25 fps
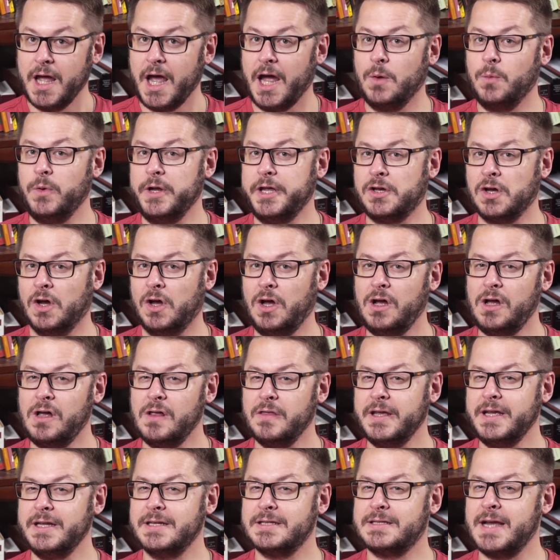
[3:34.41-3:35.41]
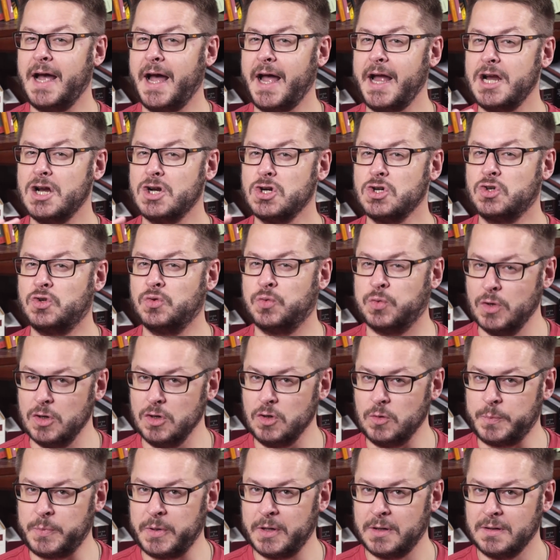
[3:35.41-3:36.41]
and we call the entire
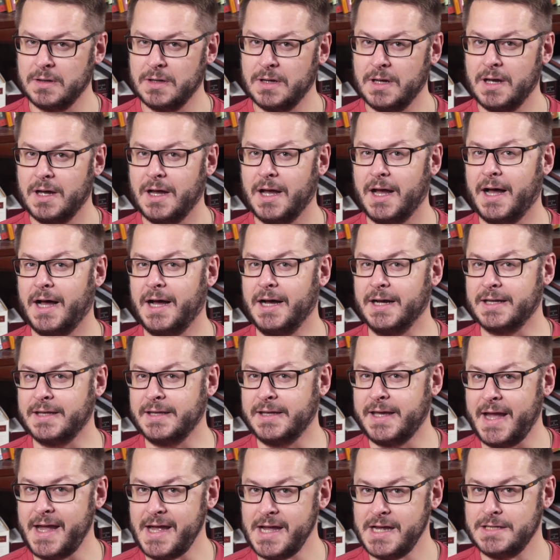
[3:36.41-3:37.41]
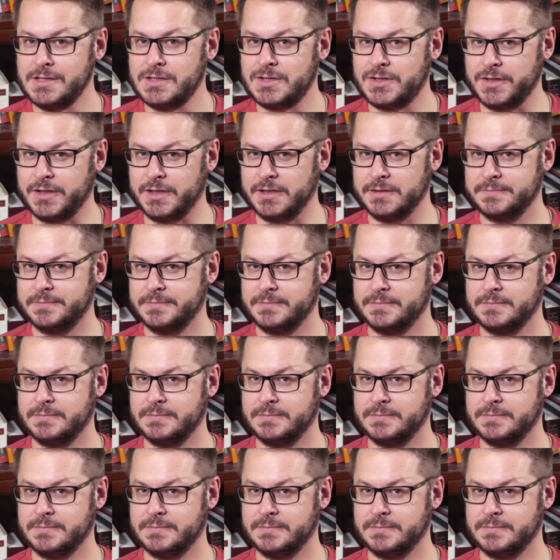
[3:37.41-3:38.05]
group a cancer.